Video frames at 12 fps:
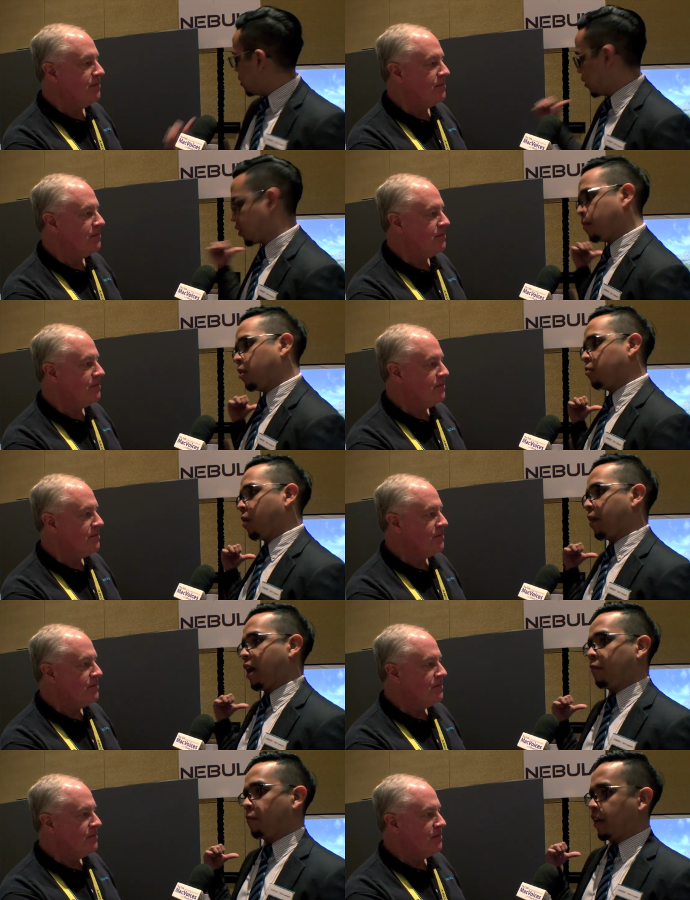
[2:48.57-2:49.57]
Speaker 1: The smaller one
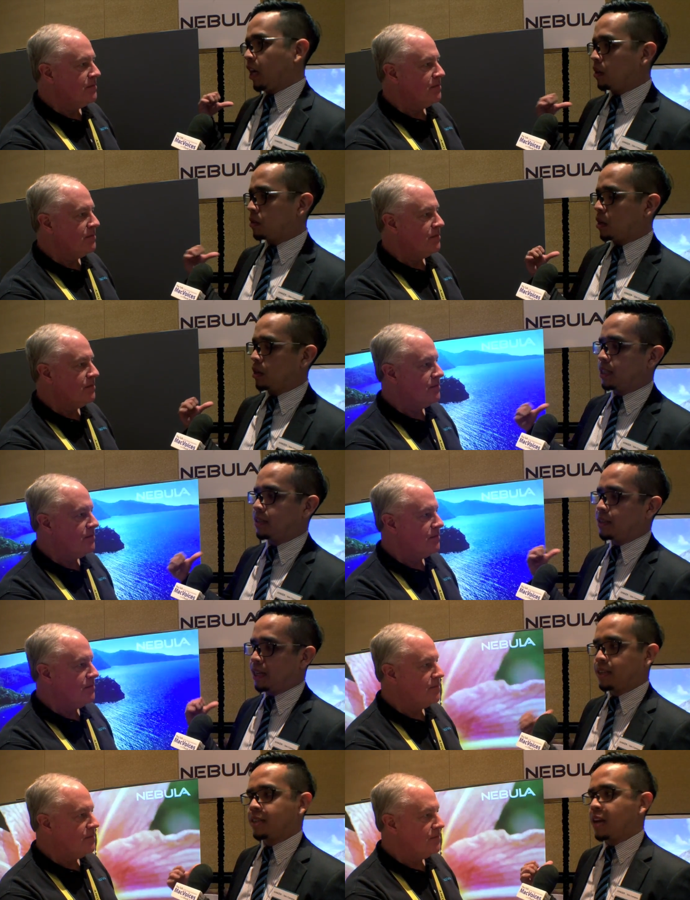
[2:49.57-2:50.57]
we have over here starts at
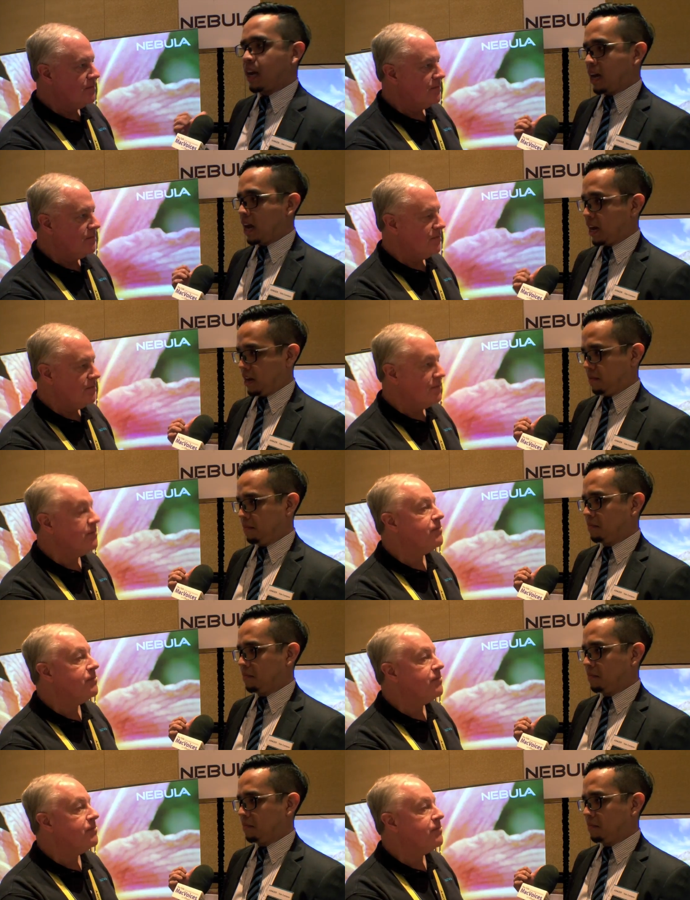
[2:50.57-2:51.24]
six nine nine.